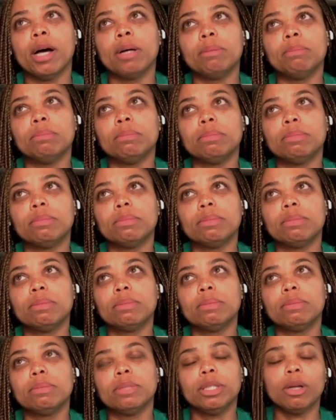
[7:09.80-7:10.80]
Um,
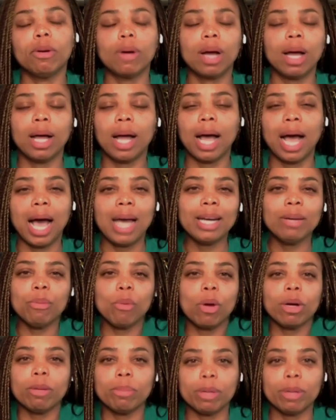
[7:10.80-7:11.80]
you know, I
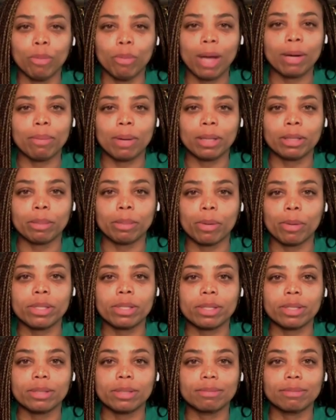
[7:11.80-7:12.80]
didn't want to be right about the
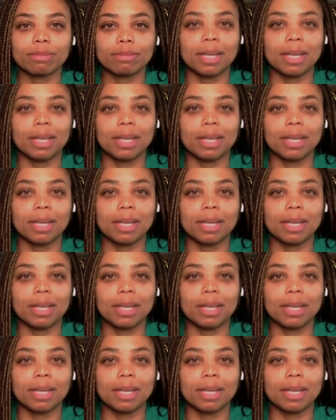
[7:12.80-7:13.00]
president.